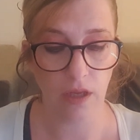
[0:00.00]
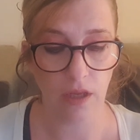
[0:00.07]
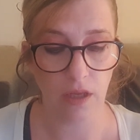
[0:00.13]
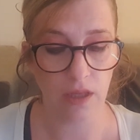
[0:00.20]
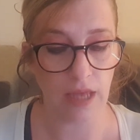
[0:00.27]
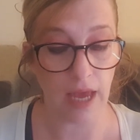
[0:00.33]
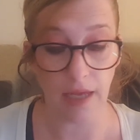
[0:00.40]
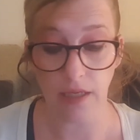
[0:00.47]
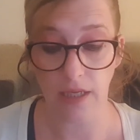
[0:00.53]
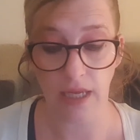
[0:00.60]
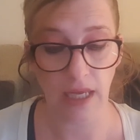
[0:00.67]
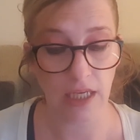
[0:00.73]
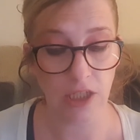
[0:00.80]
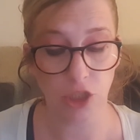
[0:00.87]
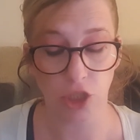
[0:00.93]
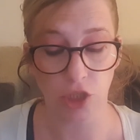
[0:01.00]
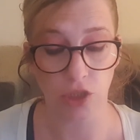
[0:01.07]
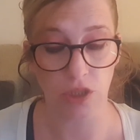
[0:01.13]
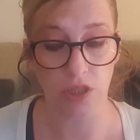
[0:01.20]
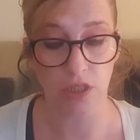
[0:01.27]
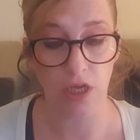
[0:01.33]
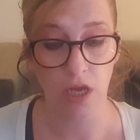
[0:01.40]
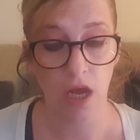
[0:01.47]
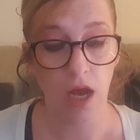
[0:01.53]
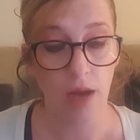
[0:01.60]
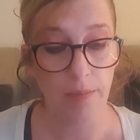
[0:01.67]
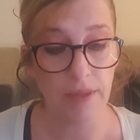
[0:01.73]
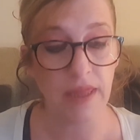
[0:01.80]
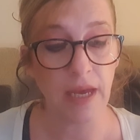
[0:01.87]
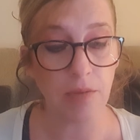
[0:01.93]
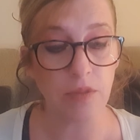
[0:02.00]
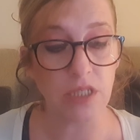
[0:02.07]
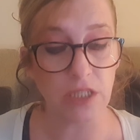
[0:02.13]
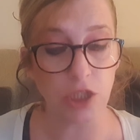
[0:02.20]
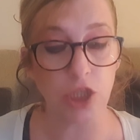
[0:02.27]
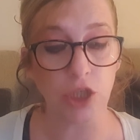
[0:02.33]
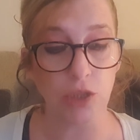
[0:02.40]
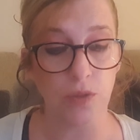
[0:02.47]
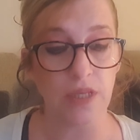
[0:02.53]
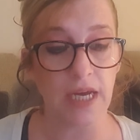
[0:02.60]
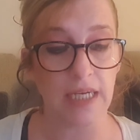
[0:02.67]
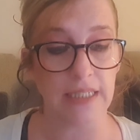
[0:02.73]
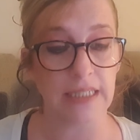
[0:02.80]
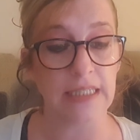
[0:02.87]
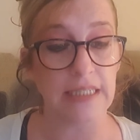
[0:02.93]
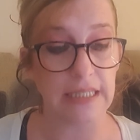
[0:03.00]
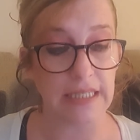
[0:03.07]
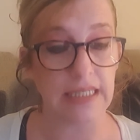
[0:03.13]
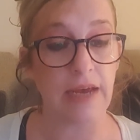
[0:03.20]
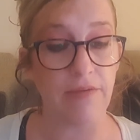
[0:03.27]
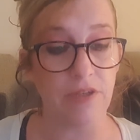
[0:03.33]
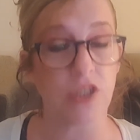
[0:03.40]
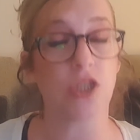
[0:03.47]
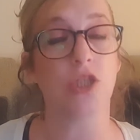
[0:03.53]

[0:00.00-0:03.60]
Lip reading: that was in 2007,